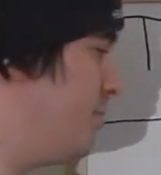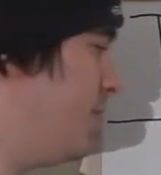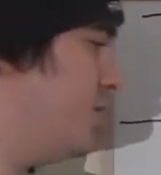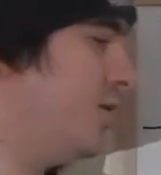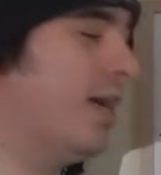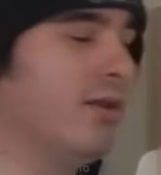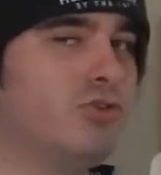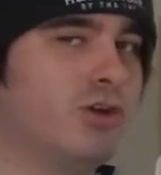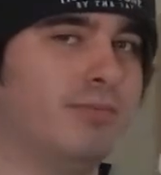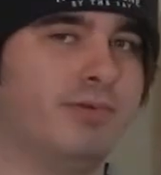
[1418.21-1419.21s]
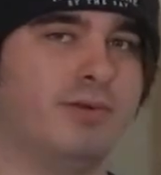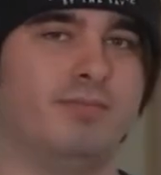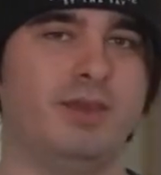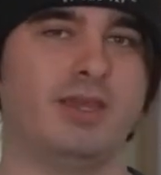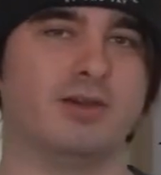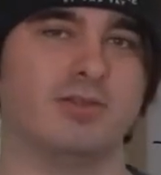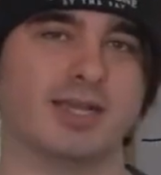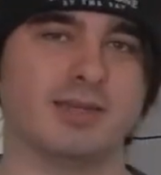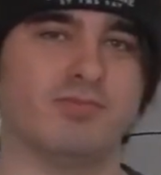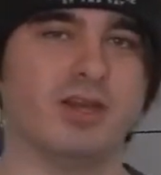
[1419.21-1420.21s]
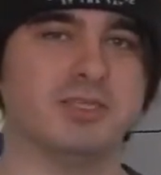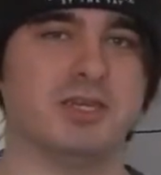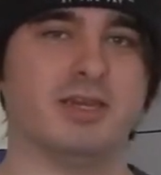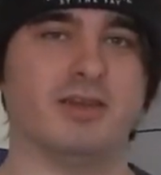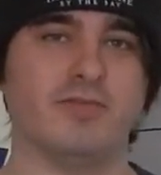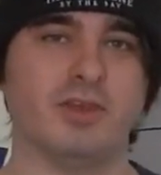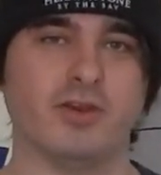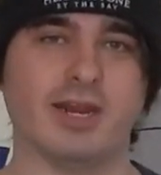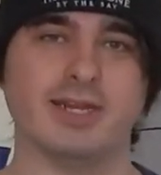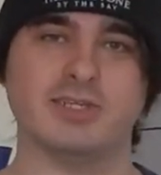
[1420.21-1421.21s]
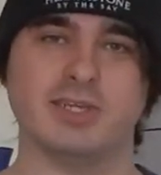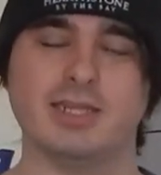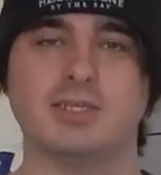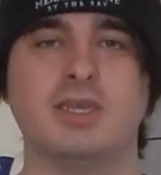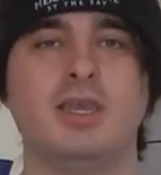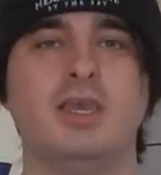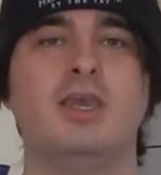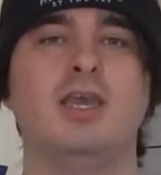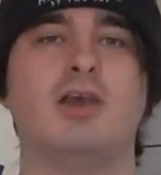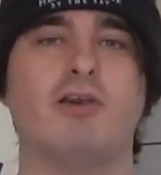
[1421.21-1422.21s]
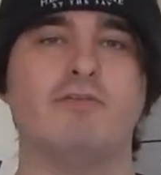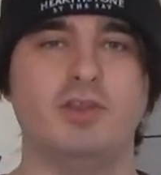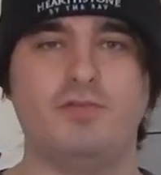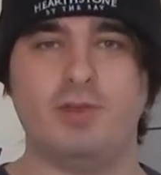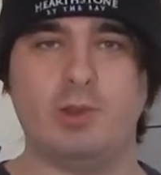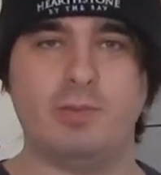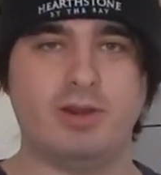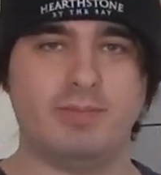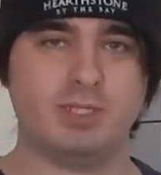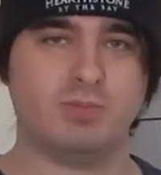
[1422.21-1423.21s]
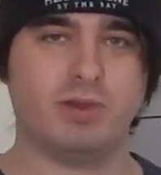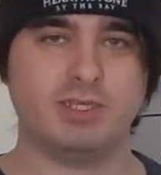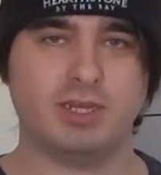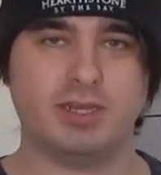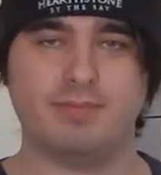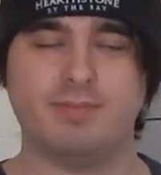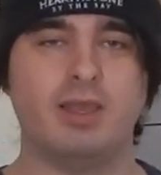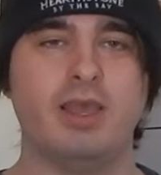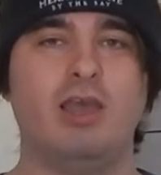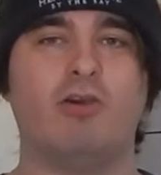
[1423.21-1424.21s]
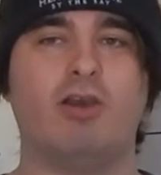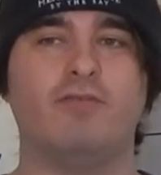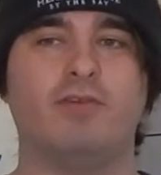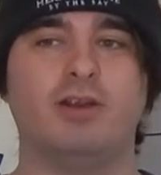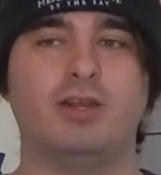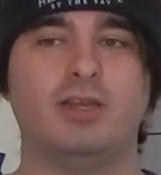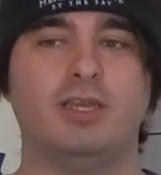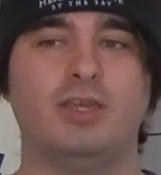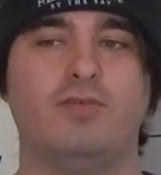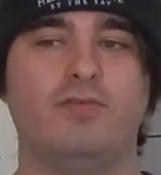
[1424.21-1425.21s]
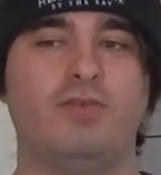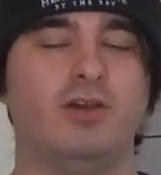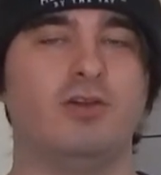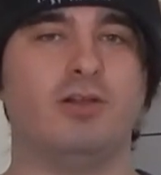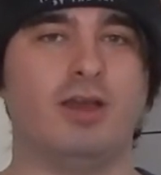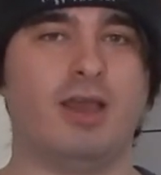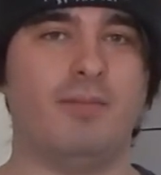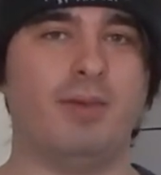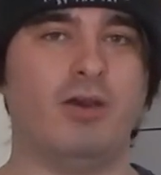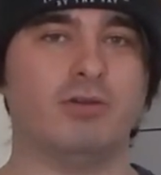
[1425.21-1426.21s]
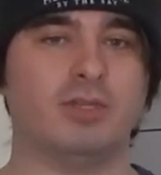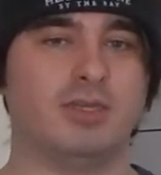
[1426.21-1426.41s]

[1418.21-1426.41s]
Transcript: is Donald Trump being elected President of the United States. However you feel about him as president, however you feel about,